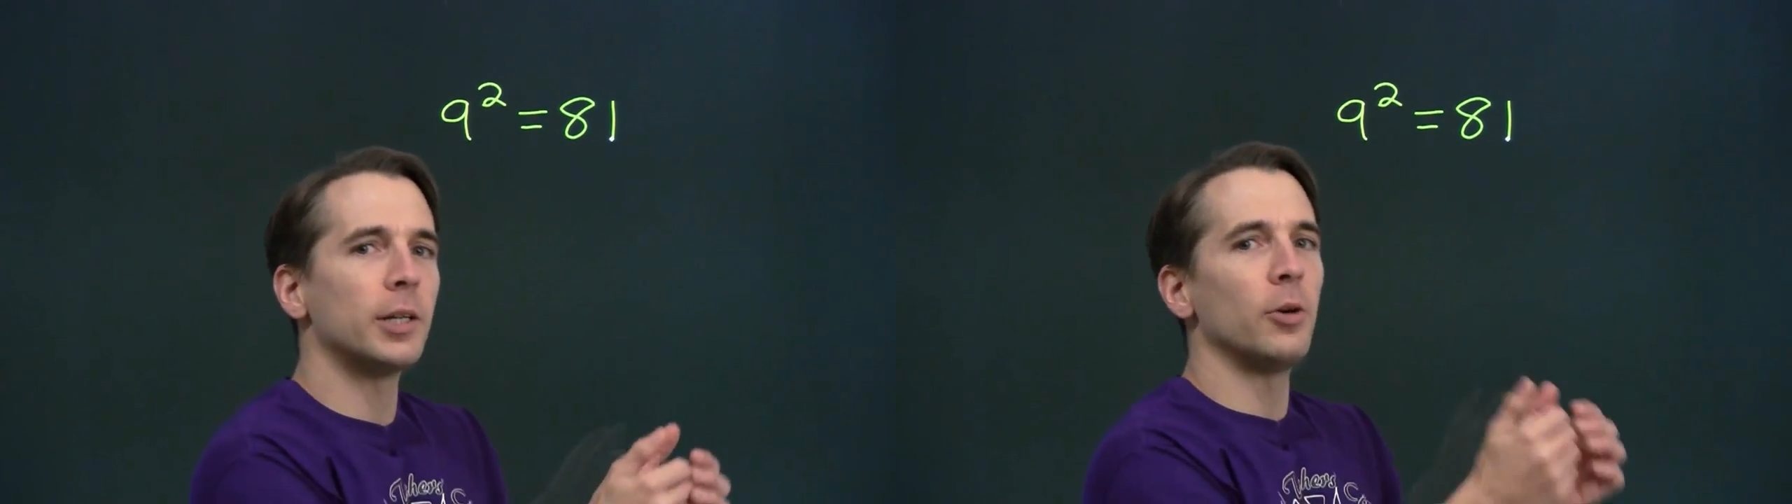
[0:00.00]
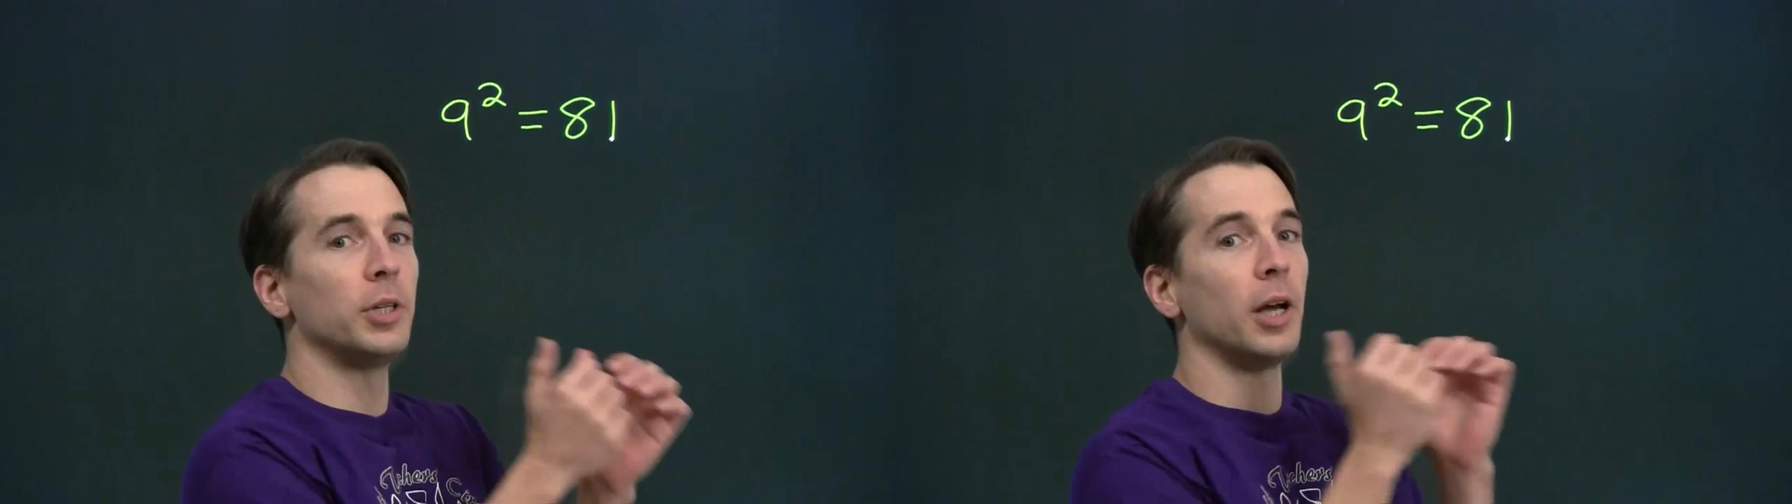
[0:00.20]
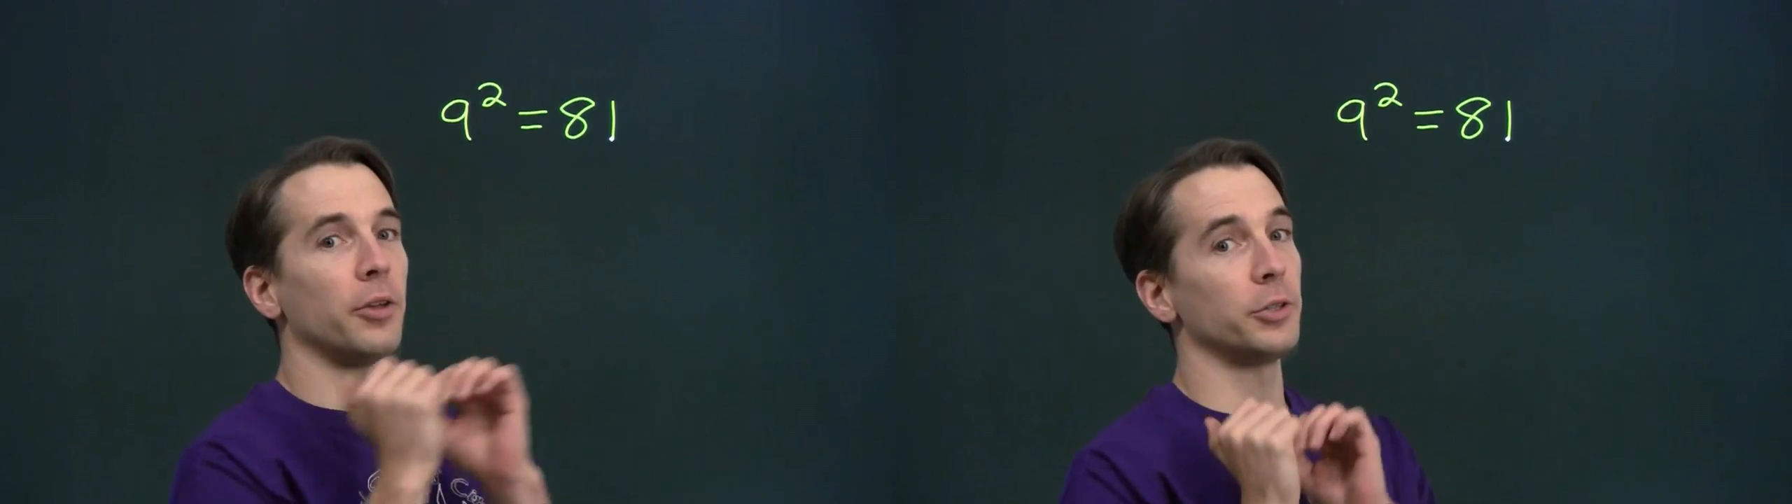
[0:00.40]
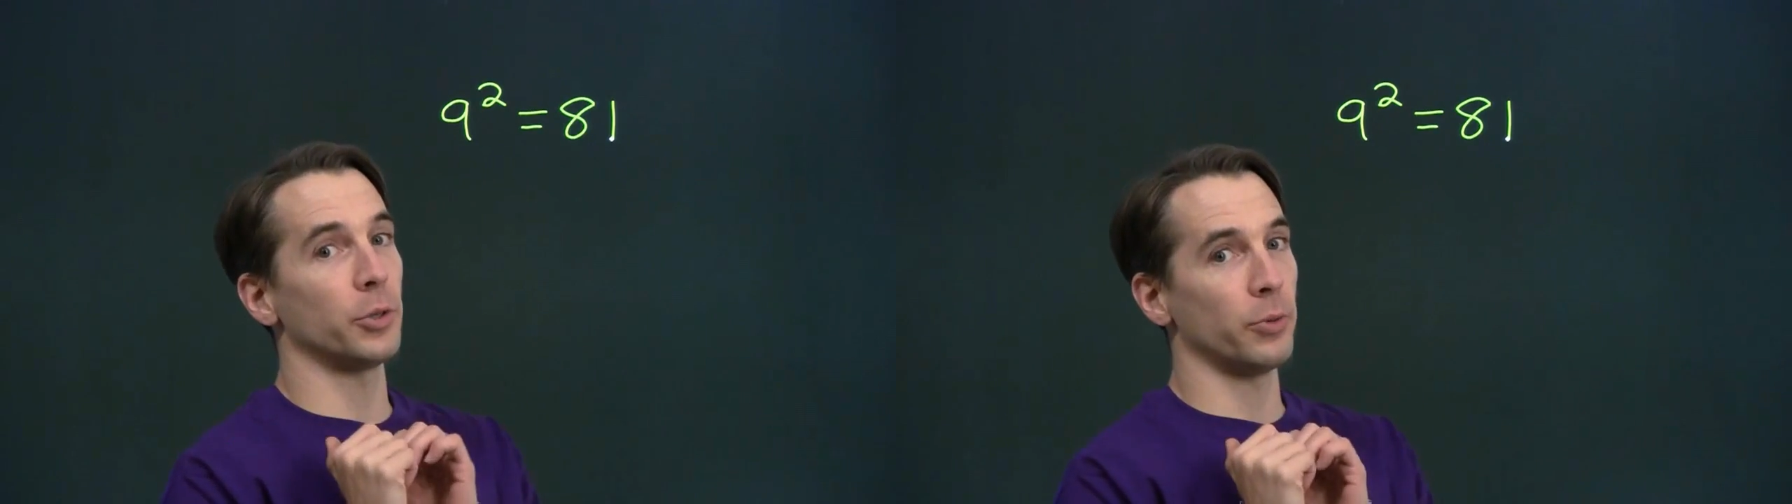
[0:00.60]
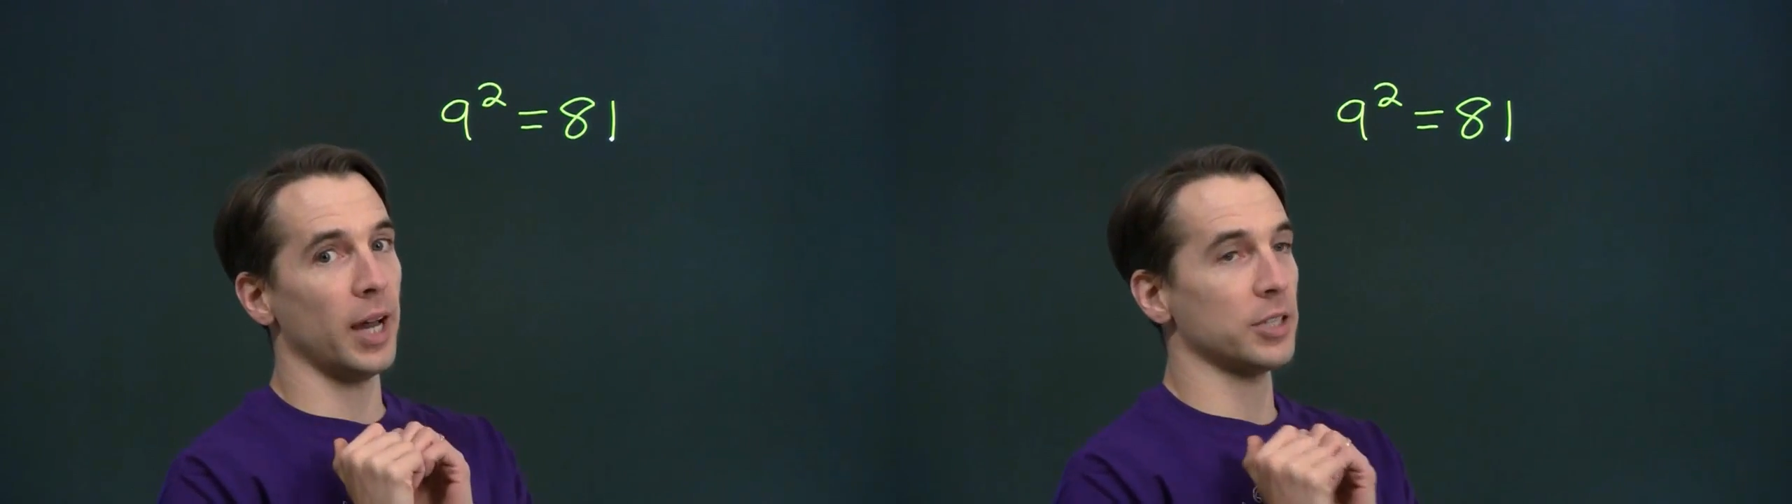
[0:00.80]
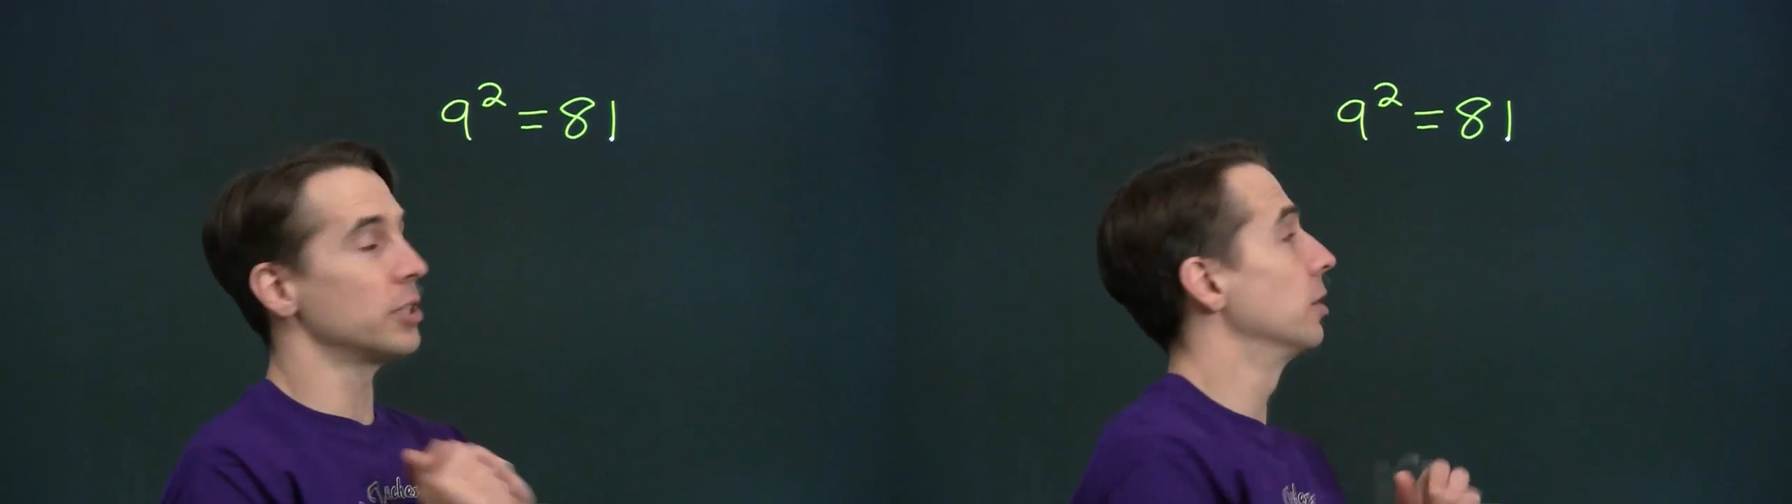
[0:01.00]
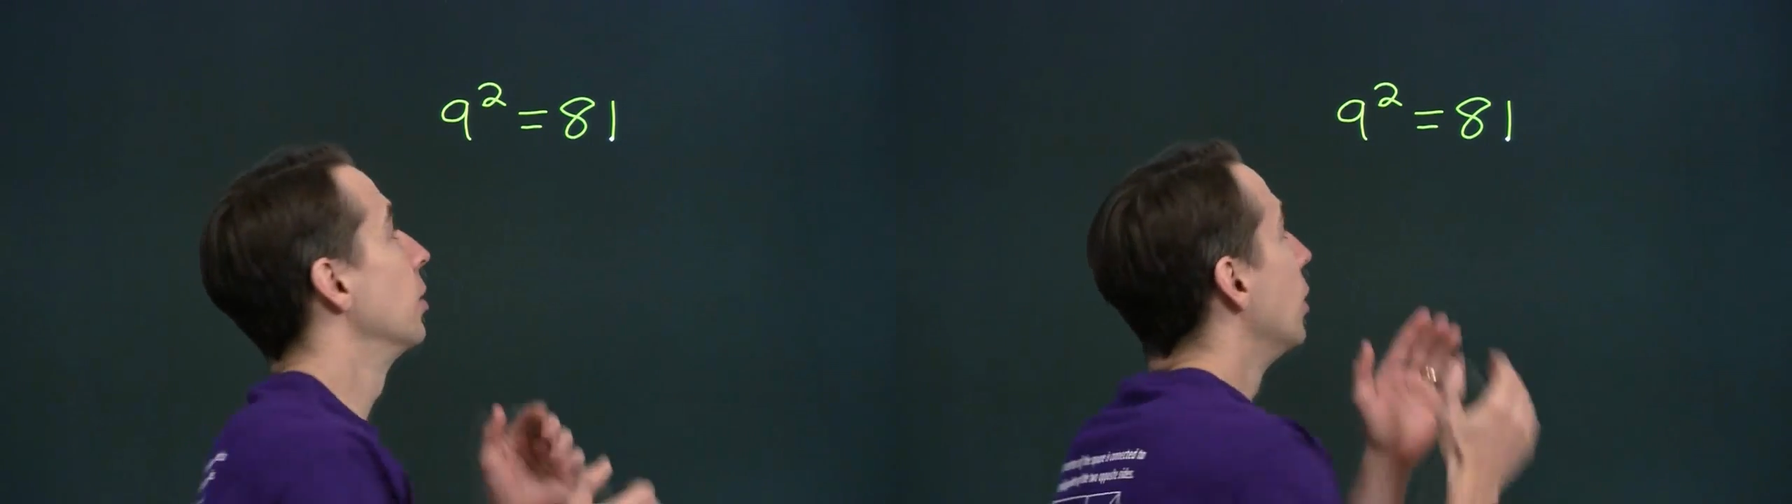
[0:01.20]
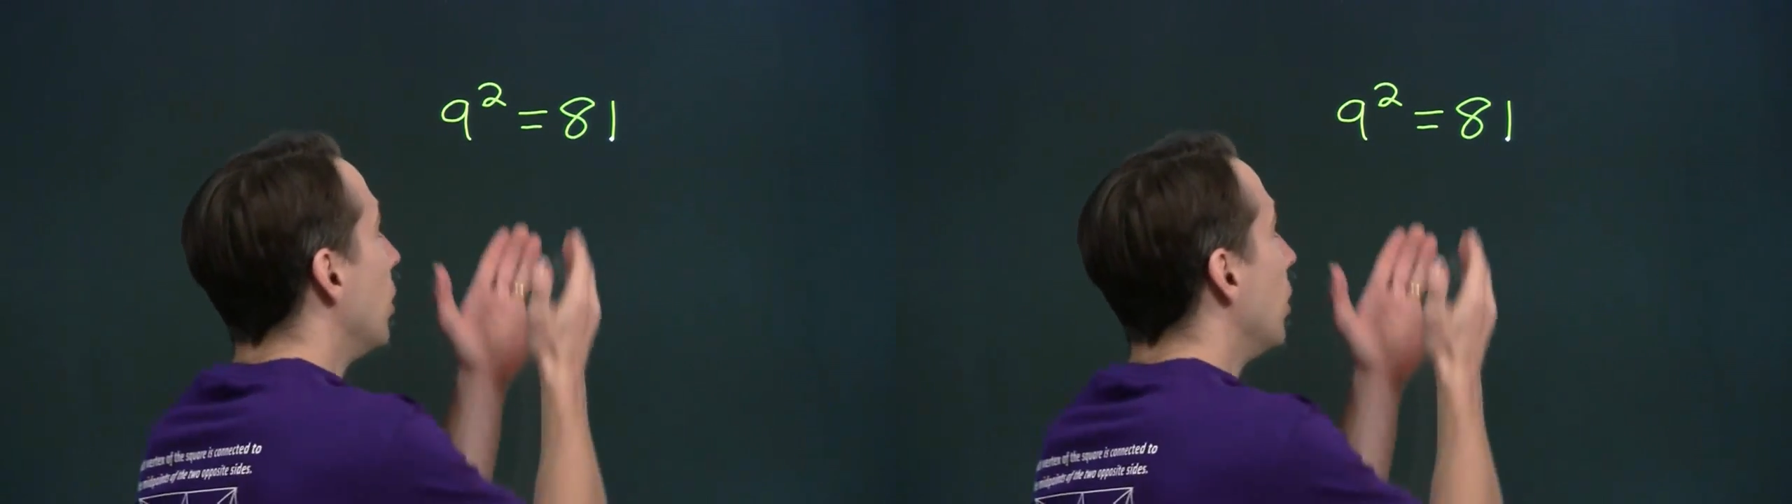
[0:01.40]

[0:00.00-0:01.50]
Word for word: go the other direction.